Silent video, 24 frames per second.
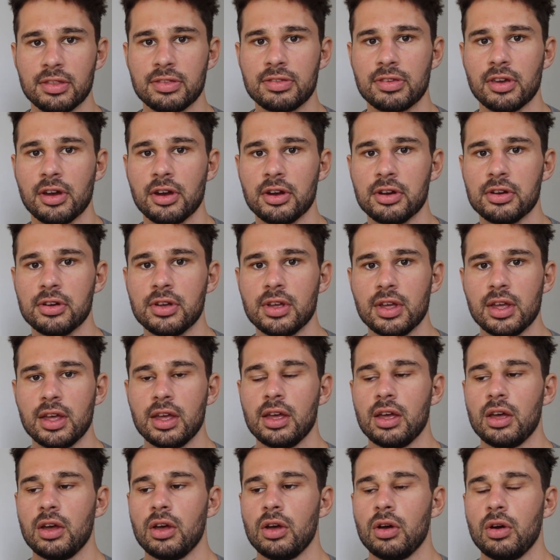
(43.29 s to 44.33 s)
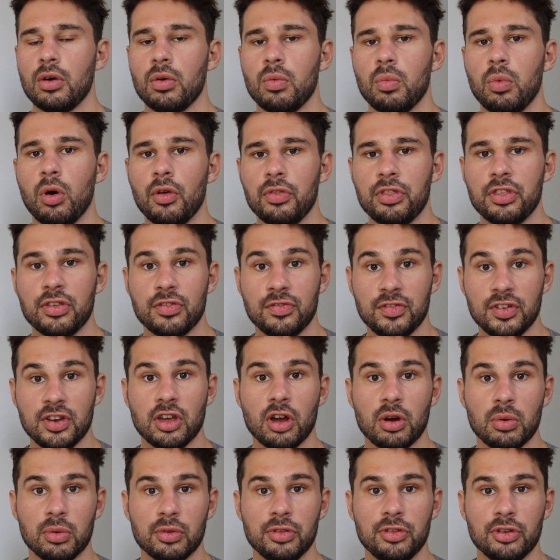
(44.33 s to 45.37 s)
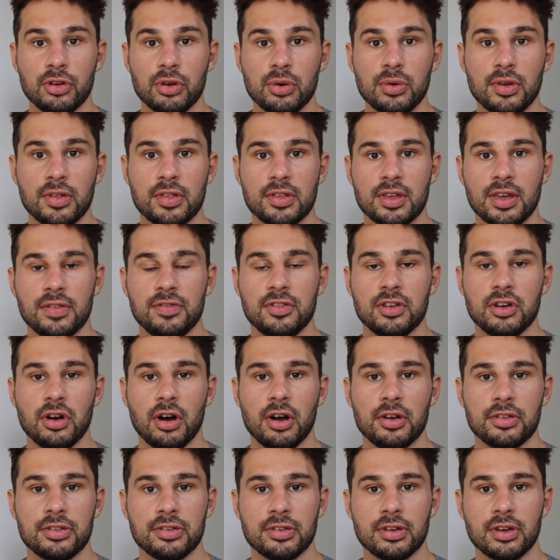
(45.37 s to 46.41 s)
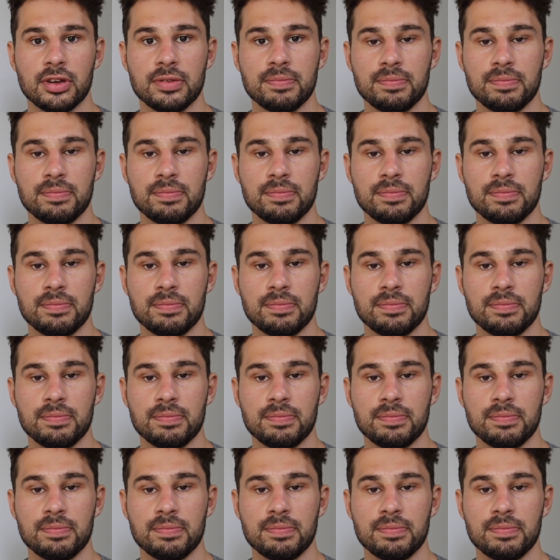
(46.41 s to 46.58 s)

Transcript: So what this video will do is give you guys